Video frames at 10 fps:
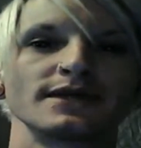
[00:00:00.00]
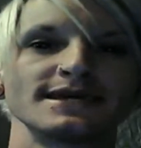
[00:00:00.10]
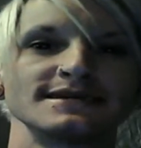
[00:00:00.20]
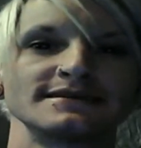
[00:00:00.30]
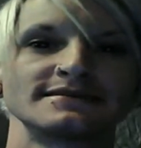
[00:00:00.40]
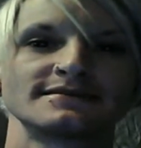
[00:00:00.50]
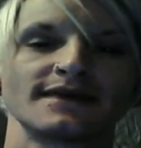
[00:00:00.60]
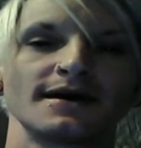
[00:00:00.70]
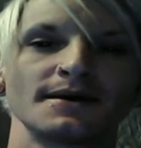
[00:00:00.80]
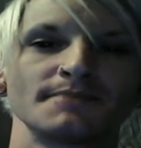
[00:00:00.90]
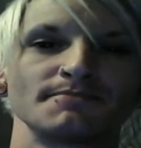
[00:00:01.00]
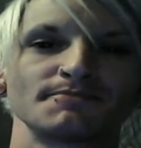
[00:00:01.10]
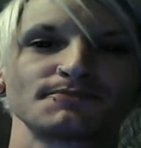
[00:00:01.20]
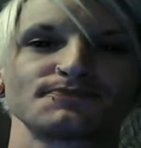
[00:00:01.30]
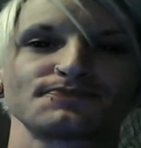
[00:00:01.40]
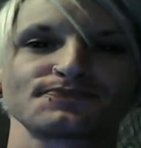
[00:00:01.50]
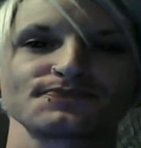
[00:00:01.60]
I put his um,